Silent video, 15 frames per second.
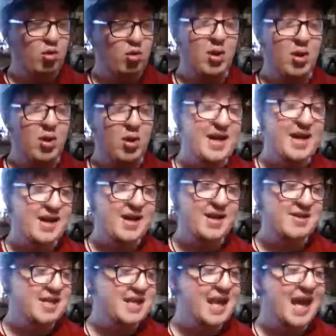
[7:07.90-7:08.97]
what that
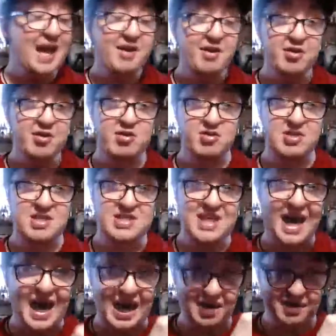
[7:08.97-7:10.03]
is, you gotta use your
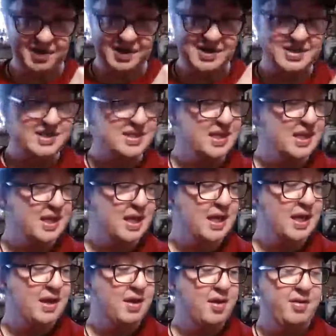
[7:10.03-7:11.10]
stylus.
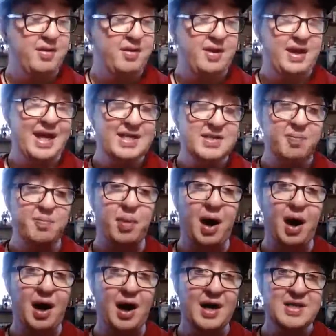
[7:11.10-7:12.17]
Each
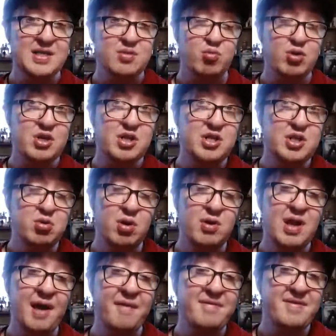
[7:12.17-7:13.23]
boss, when you do
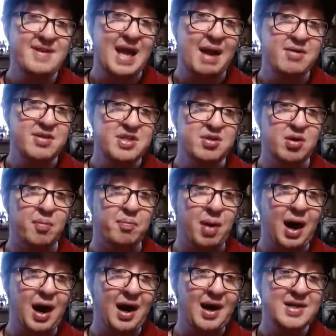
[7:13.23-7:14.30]
enough damage to a
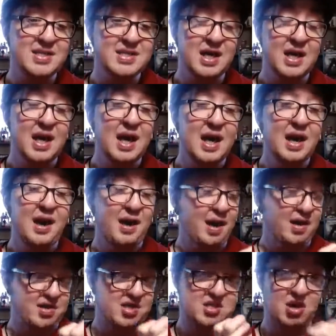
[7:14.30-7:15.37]
boss,
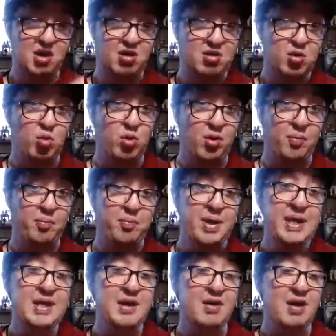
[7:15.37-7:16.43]
a circle will
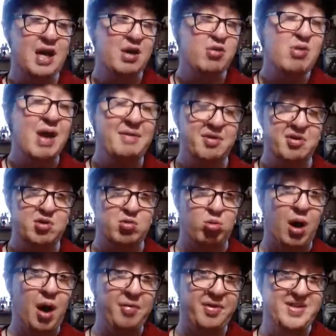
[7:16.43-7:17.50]
appear, and you have to
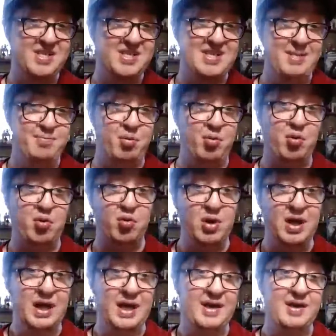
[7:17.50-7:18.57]
draw the symbol
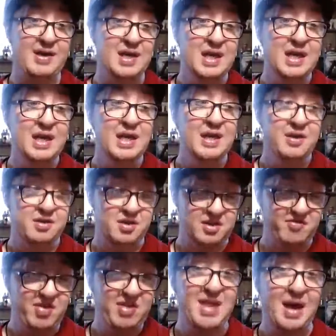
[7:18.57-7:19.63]
quick to
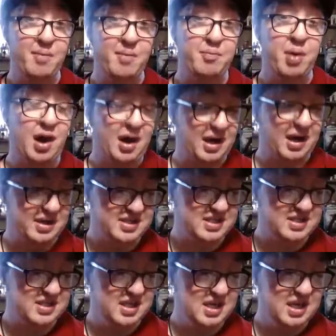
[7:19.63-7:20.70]
defeat that
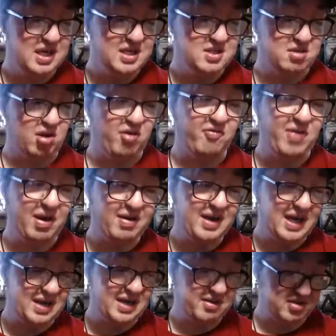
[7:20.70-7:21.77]
boss. So
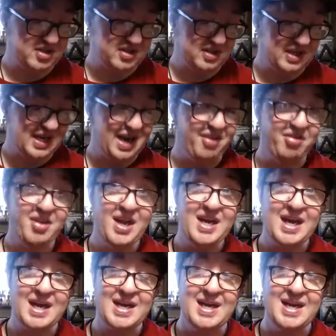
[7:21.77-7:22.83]
very interesting. I
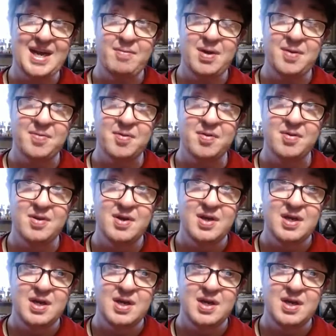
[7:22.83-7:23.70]
can't remember